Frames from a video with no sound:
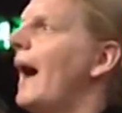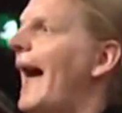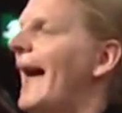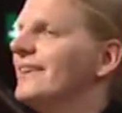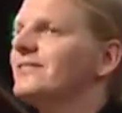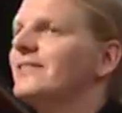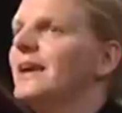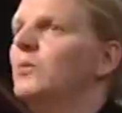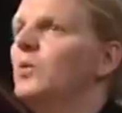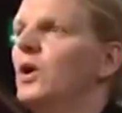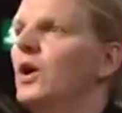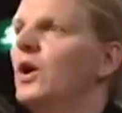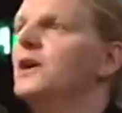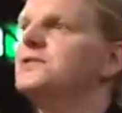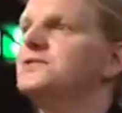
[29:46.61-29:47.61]
as they
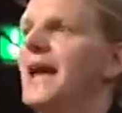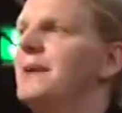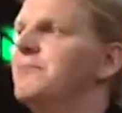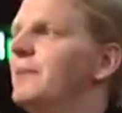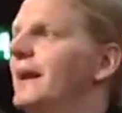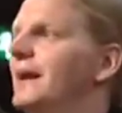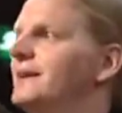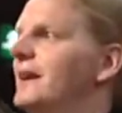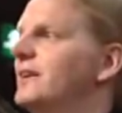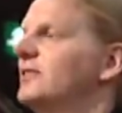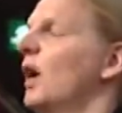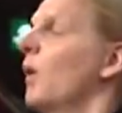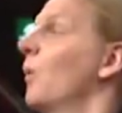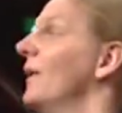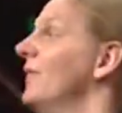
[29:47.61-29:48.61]
were ten billion years
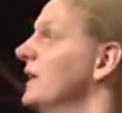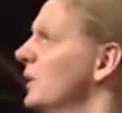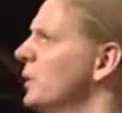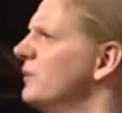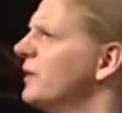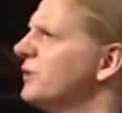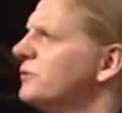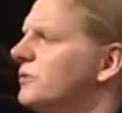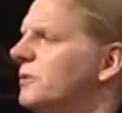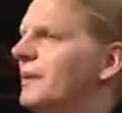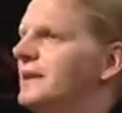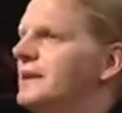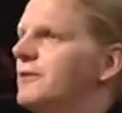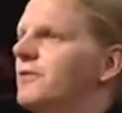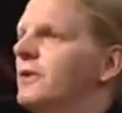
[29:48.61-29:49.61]
ago, when the universe was a
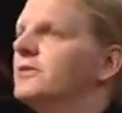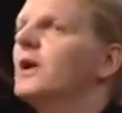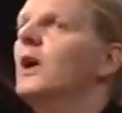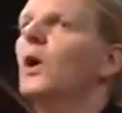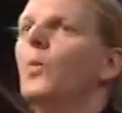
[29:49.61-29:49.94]
bit different.